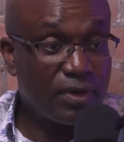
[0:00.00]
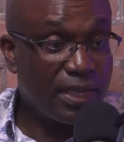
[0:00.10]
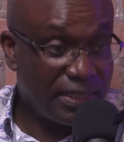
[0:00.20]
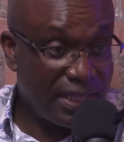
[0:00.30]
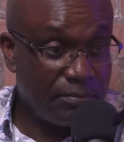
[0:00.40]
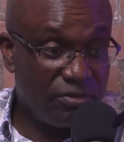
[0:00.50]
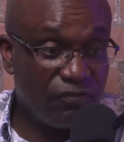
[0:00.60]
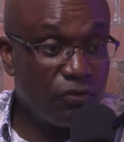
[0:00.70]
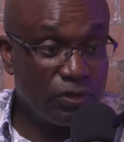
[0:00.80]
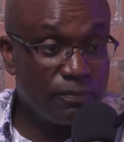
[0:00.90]
right there
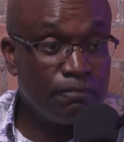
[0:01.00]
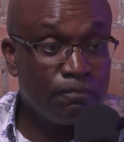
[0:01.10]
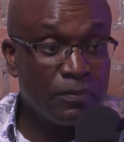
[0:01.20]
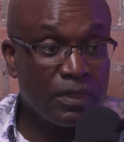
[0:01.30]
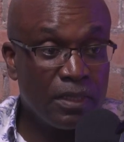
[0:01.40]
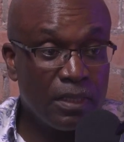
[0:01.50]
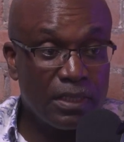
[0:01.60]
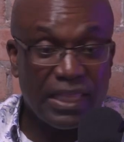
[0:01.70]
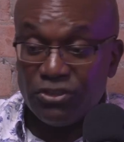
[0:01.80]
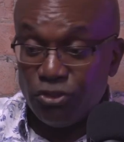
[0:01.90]
before them.
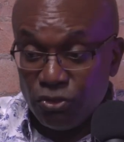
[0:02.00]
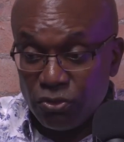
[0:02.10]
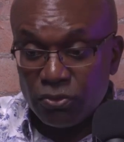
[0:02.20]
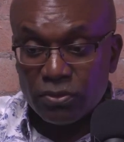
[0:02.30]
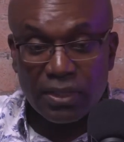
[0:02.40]
They knew,